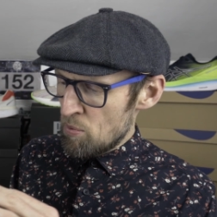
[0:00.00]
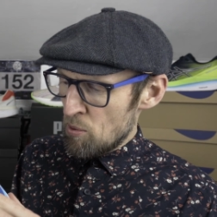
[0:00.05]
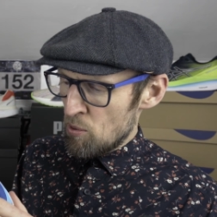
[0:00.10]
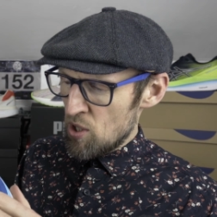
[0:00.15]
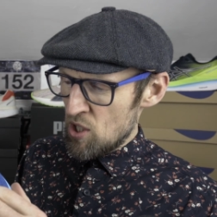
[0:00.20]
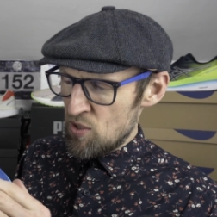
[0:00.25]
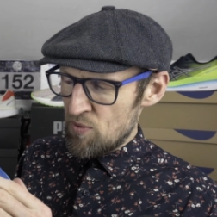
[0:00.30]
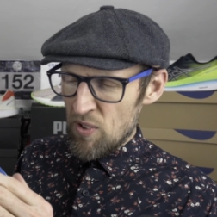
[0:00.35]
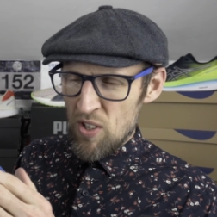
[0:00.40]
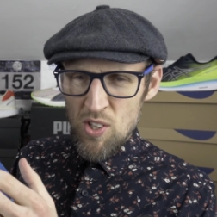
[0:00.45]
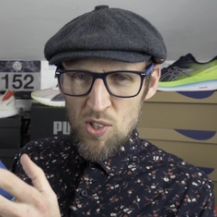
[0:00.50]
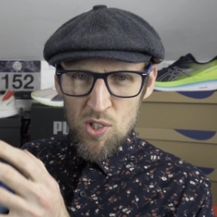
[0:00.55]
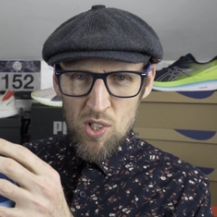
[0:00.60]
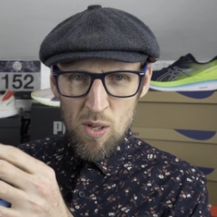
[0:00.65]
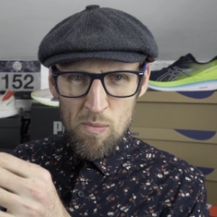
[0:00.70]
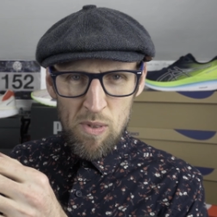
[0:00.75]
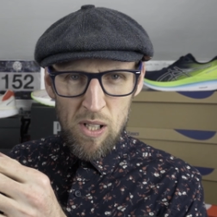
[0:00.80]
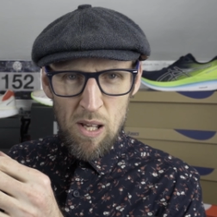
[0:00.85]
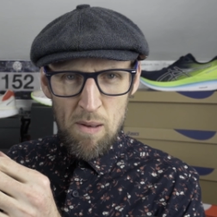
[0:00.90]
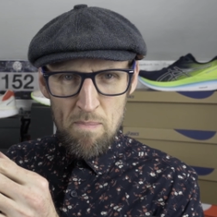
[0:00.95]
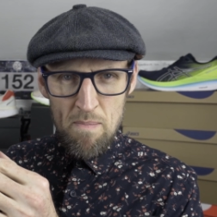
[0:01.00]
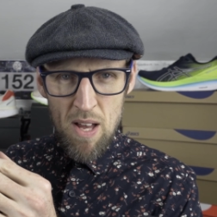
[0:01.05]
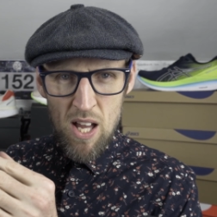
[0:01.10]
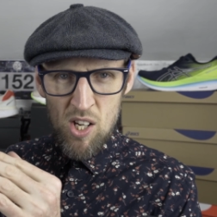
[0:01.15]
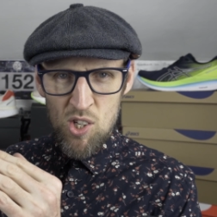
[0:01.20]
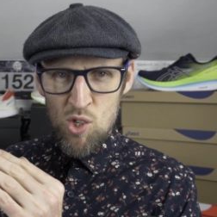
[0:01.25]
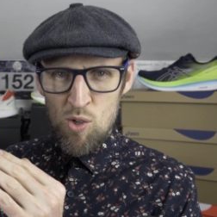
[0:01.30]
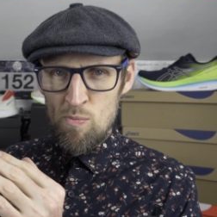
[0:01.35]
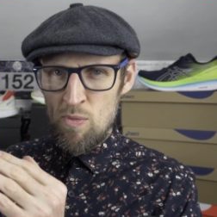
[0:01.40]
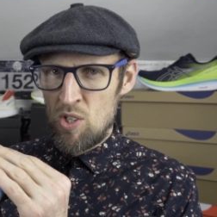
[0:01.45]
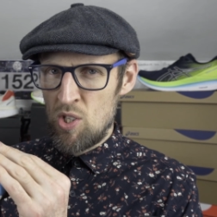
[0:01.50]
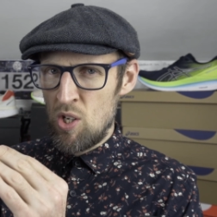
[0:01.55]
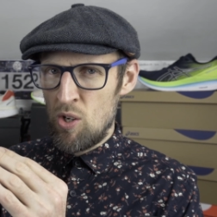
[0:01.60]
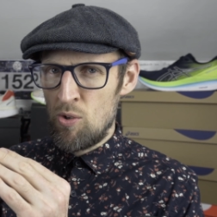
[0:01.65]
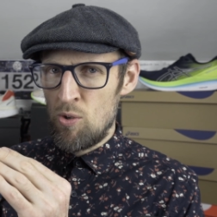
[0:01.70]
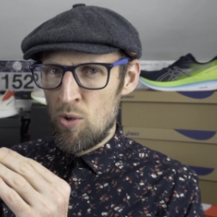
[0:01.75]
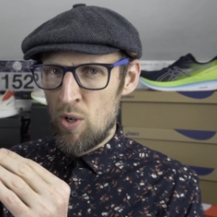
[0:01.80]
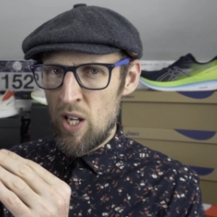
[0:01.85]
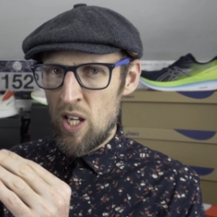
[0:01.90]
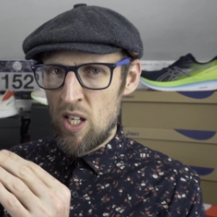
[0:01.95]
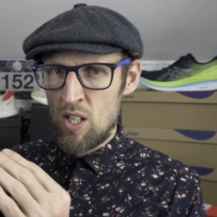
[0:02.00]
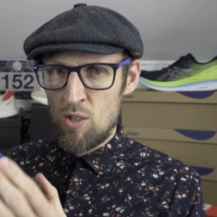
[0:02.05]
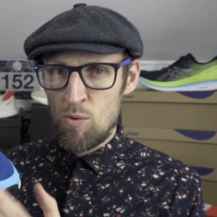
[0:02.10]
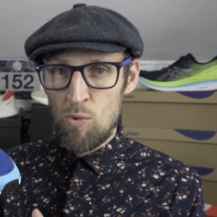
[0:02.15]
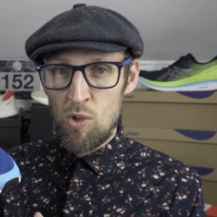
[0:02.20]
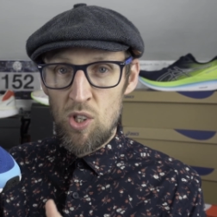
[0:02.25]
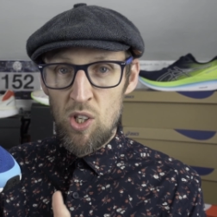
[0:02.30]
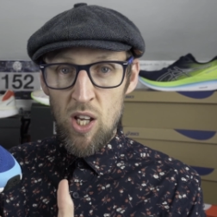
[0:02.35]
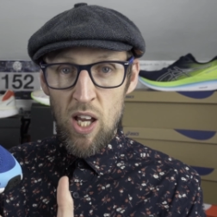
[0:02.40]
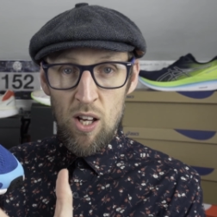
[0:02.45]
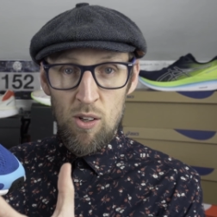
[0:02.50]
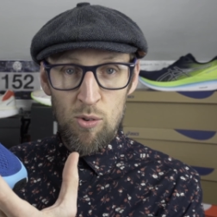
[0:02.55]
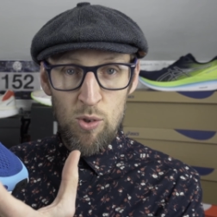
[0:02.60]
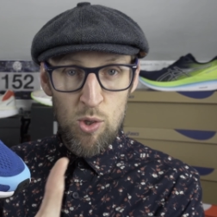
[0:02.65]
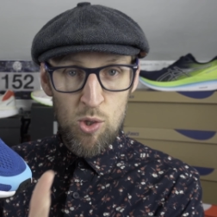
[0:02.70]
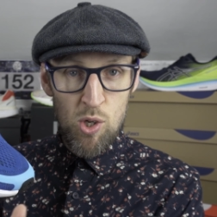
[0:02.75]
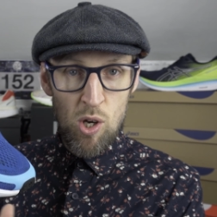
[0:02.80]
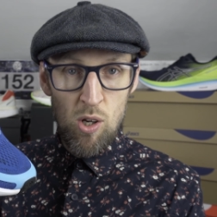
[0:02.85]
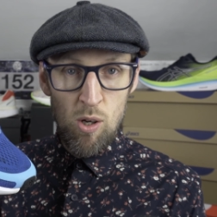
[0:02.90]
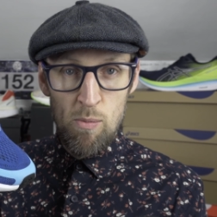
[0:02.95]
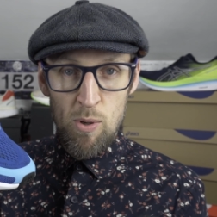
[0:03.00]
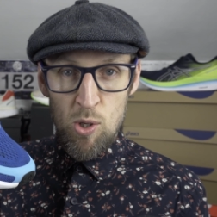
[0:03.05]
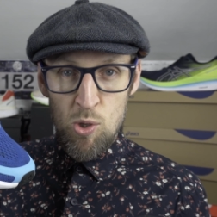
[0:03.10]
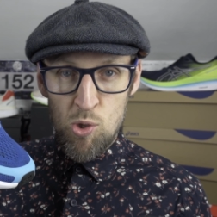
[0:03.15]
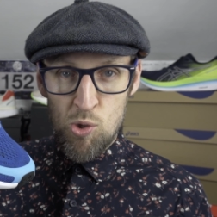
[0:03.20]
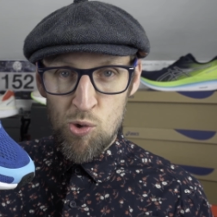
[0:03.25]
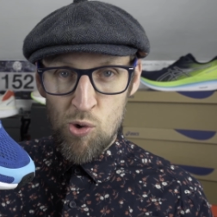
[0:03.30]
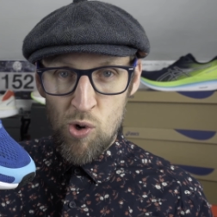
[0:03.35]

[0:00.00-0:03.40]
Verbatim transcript: upper-wise, very similar mesh material here to what you get on the Solar Boost